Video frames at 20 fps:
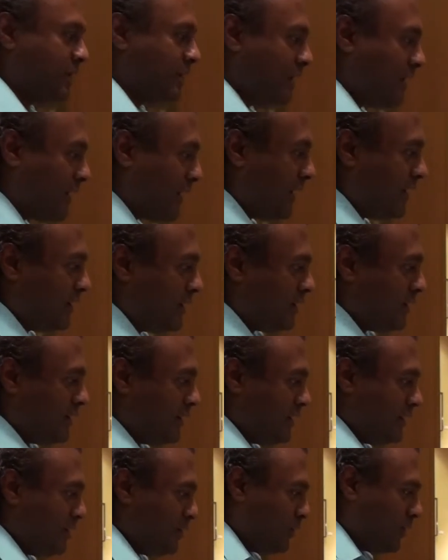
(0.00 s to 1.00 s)
All right,
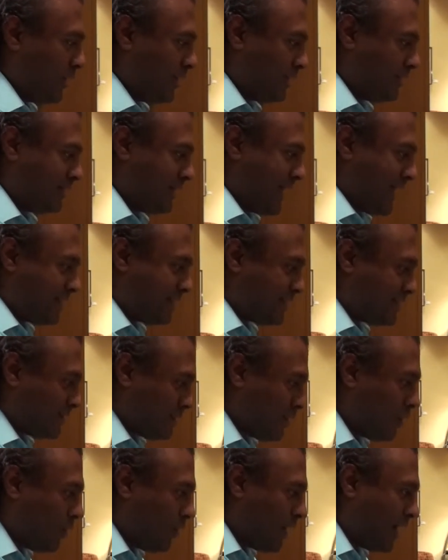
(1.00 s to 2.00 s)
well that's,
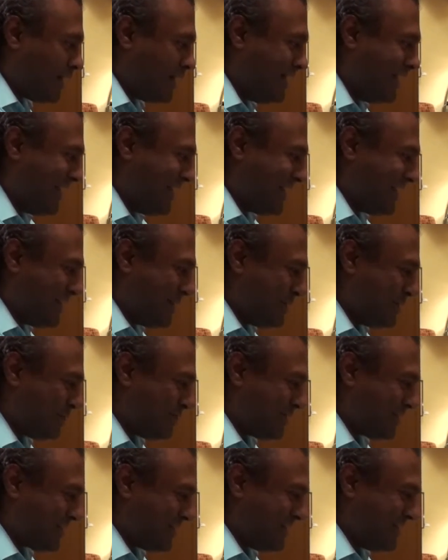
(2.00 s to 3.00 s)
I
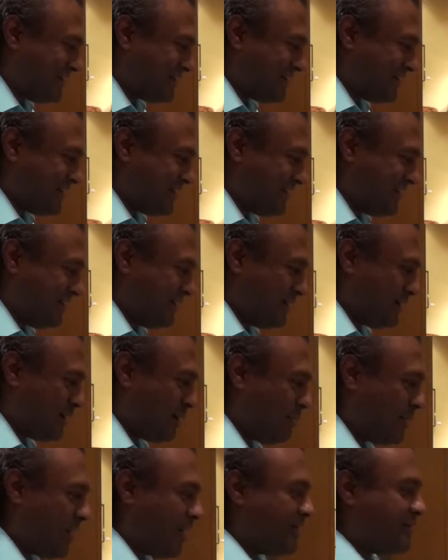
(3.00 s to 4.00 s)
need to
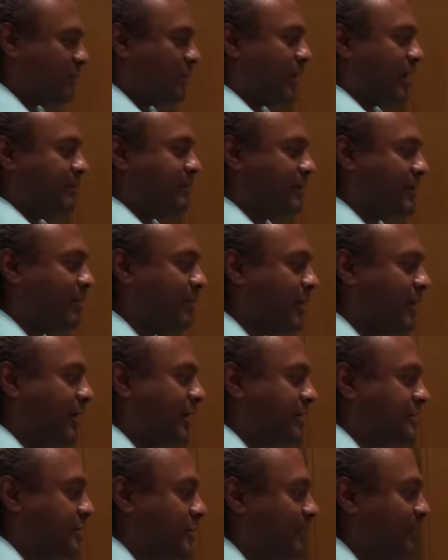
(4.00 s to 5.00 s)
compare it to what I'm comparing
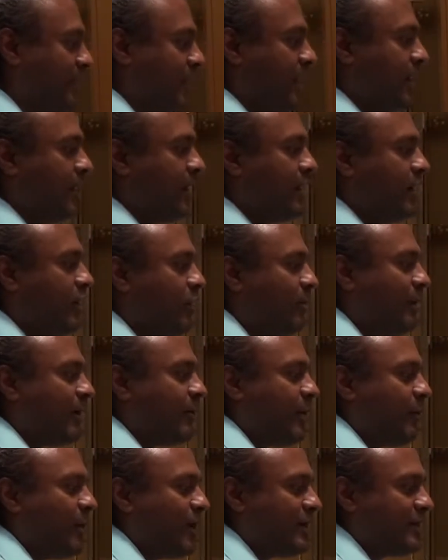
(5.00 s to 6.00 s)
it to. Oh, by the
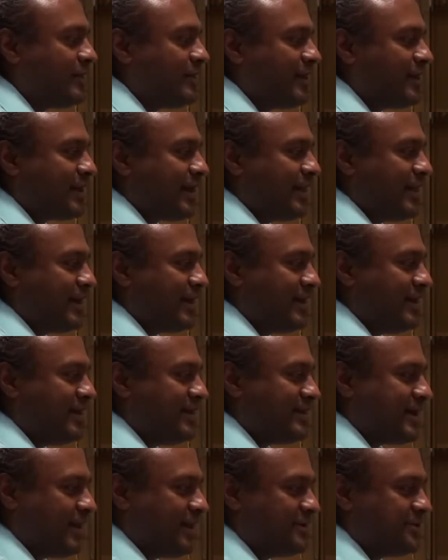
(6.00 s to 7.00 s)
way, one of the things I like in
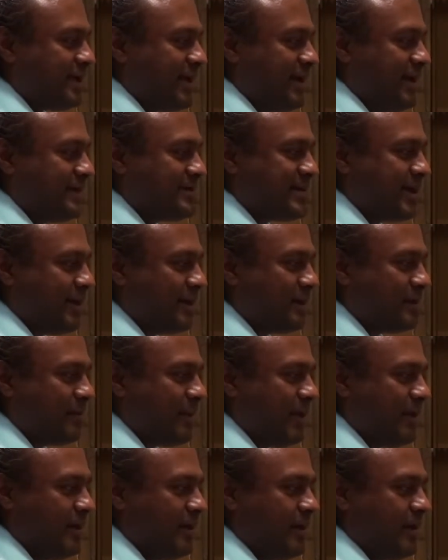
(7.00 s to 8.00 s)
IntelliJ, it tells
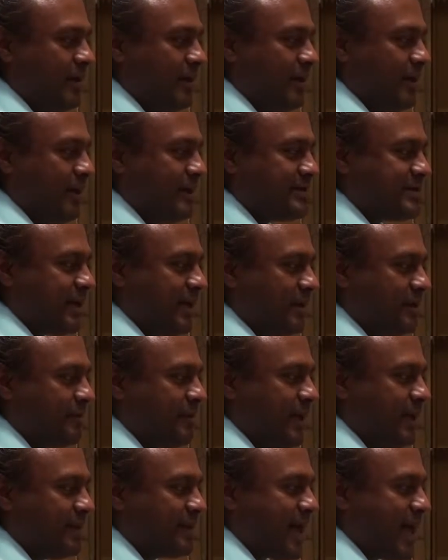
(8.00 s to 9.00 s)
me
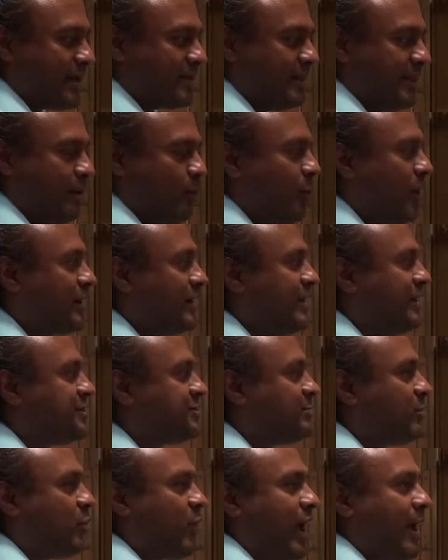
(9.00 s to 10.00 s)
exactly what each
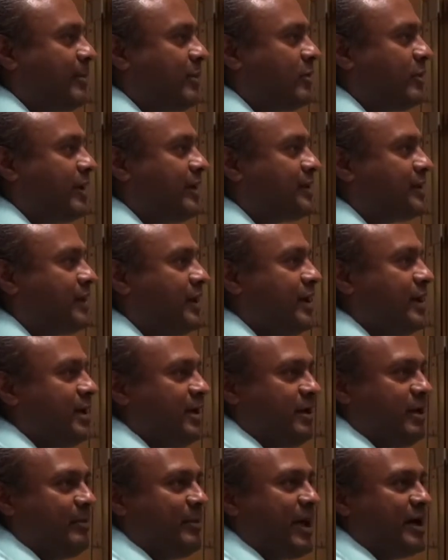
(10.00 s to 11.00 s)
parameter is.
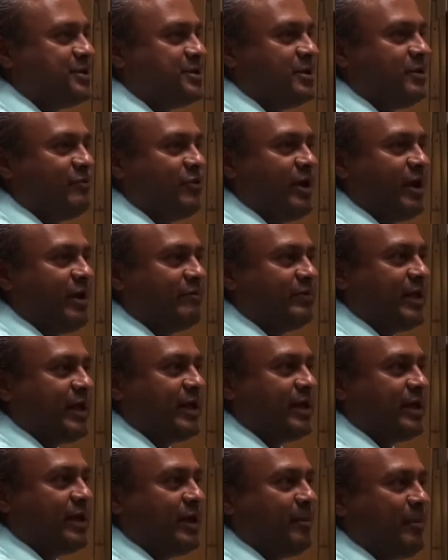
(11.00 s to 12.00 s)
Imagine if you have like
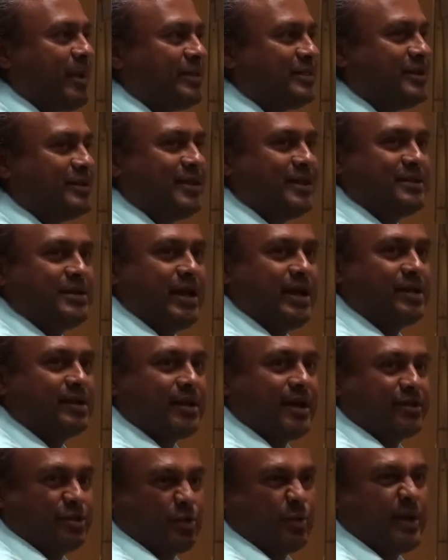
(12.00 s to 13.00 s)
a method that takes
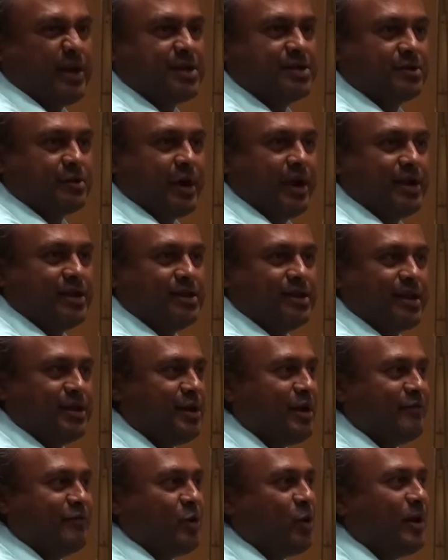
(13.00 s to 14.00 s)
like 3 strings and you
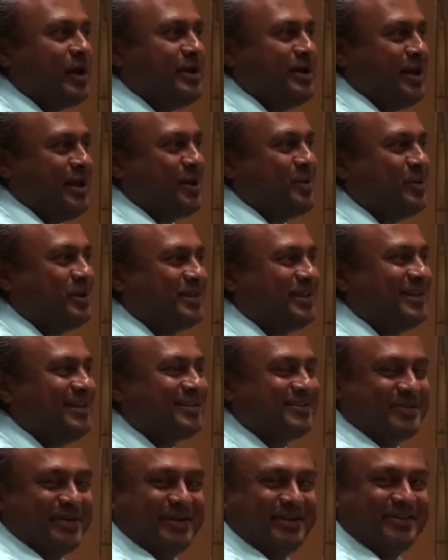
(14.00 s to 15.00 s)
have no idea what these
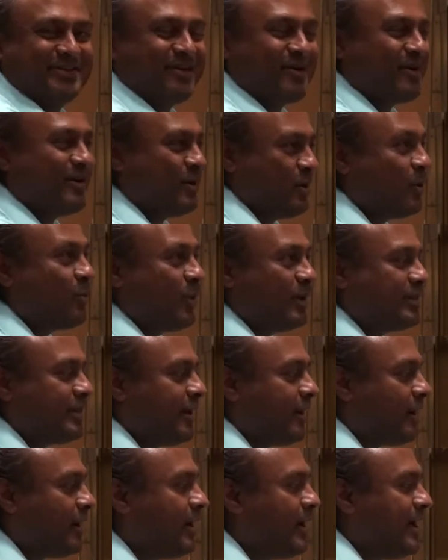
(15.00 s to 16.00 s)
strings are or what they
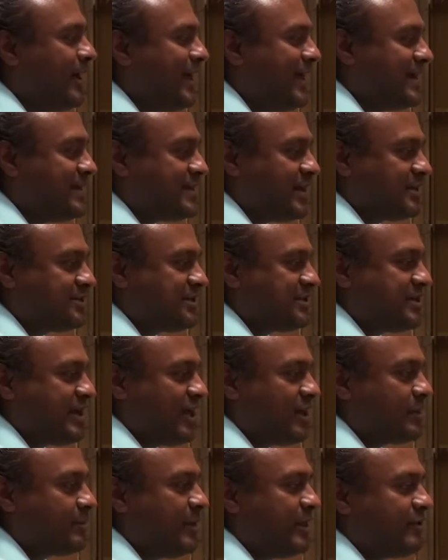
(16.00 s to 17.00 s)
are. IntelliJ
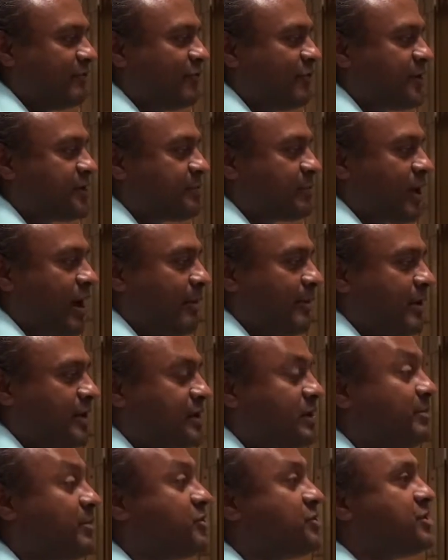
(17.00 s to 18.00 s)
tells me the first parameter is
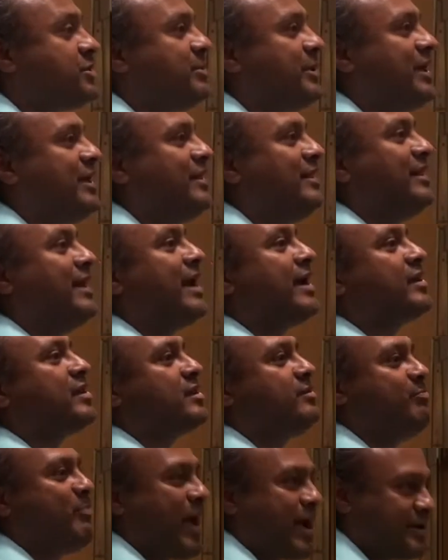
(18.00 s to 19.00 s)
supposed to be the
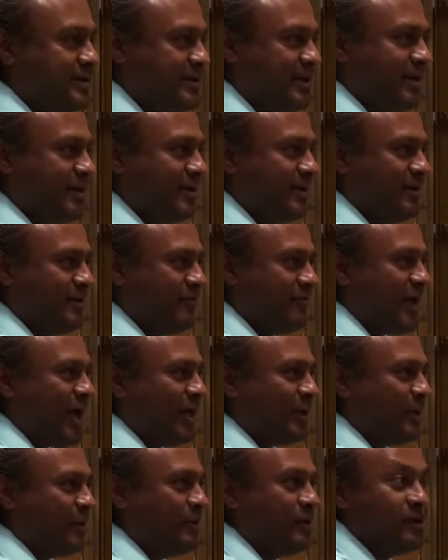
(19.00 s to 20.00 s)
expected
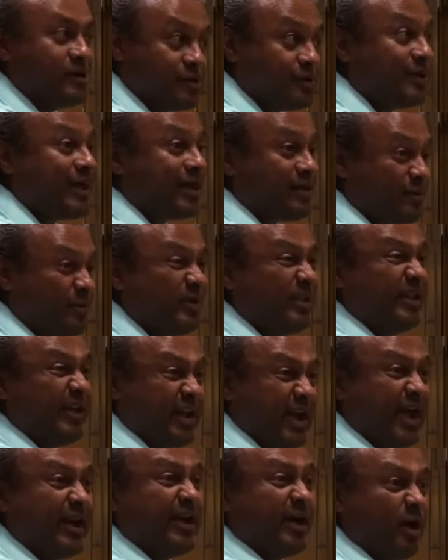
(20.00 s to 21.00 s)
value. So that's really
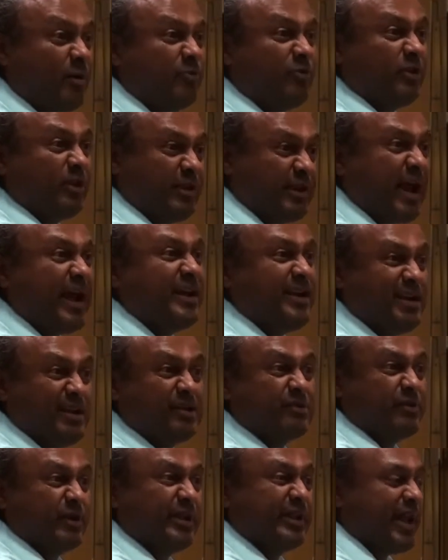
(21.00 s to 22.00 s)
kind of helpful, and IDE is
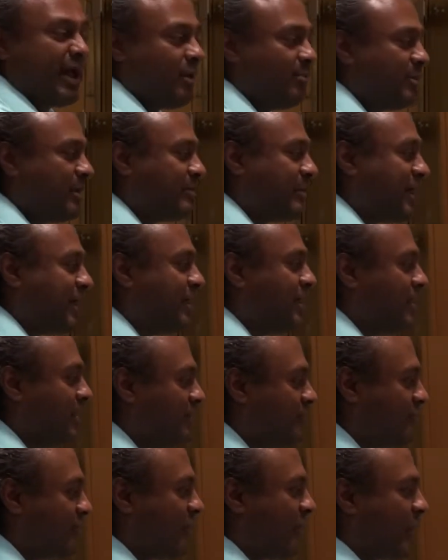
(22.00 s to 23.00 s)
really helping me
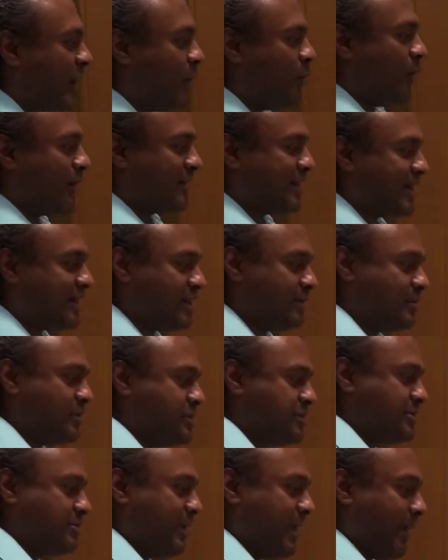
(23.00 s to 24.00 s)
figure out what that's
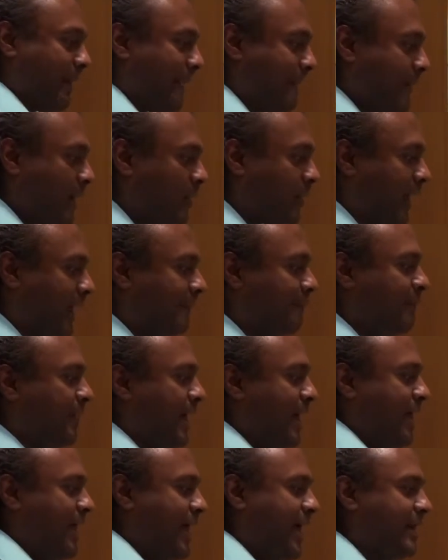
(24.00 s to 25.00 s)
supposed to be. Okay,
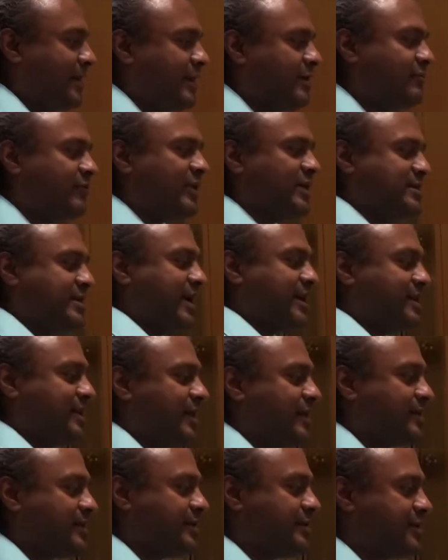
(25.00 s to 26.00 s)
and infinite test
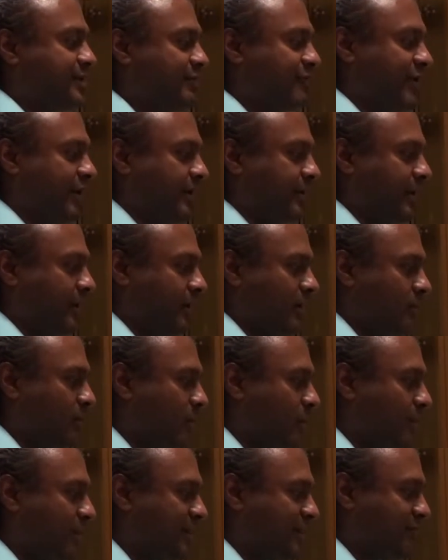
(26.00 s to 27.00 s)
says there's a failure.
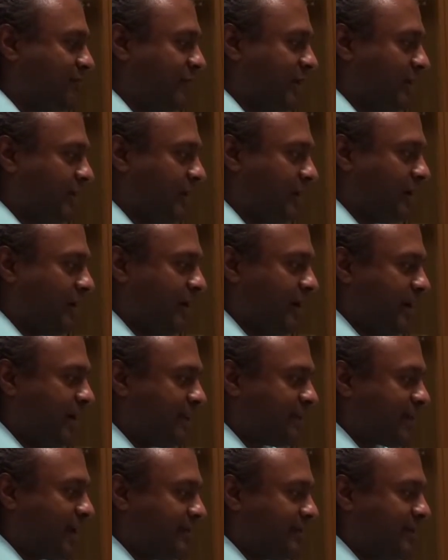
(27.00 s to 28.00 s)
Well, what's the failure?
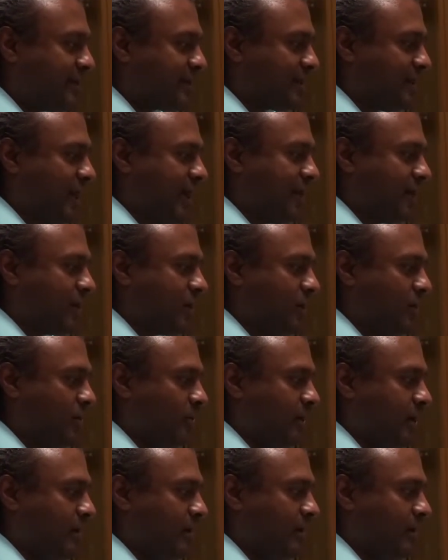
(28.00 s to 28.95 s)
It's on this line of code.